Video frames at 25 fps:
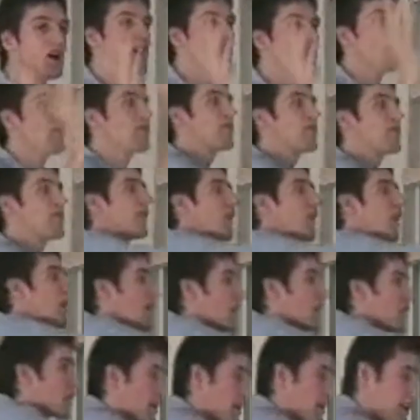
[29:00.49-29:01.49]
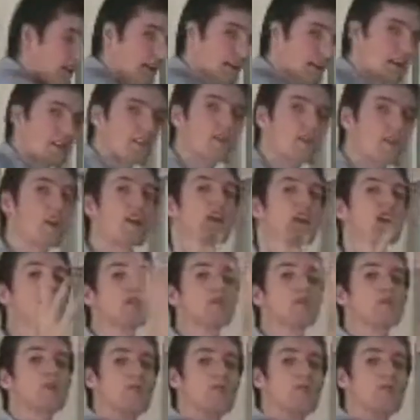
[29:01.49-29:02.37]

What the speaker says: falling. They're hitting the